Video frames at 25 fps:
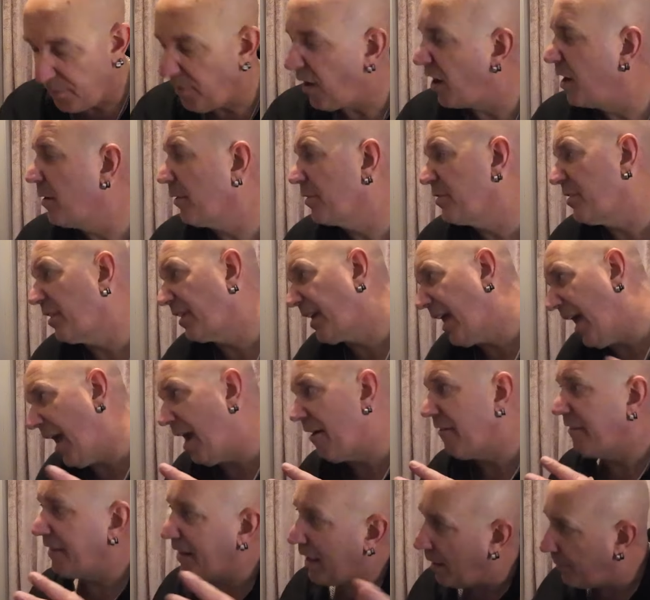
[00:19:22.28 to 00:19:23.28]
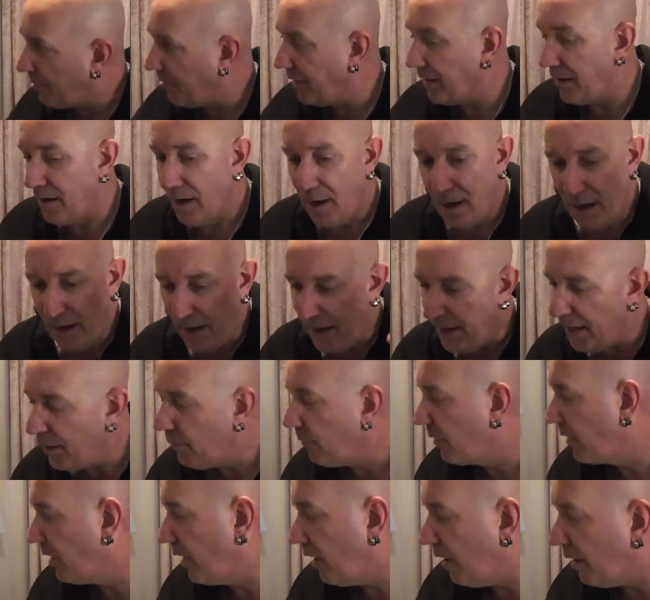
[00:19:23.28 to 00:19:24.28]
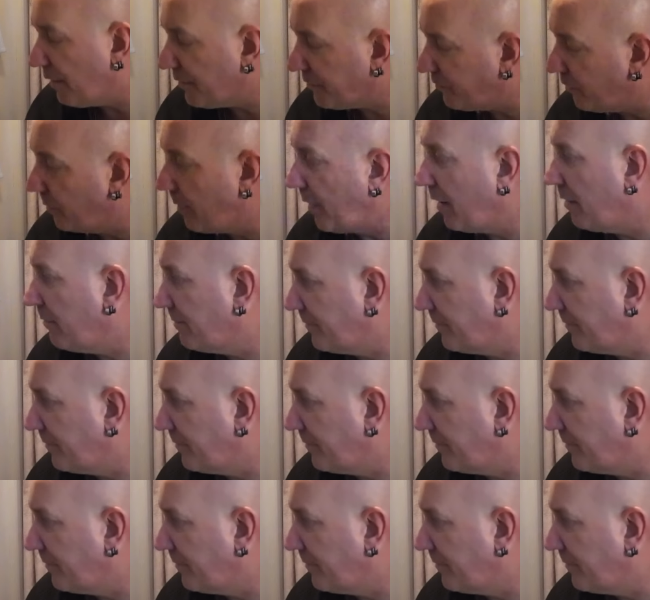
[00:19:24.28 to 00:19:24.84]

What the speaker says: Only because I carried it up here. It will last for about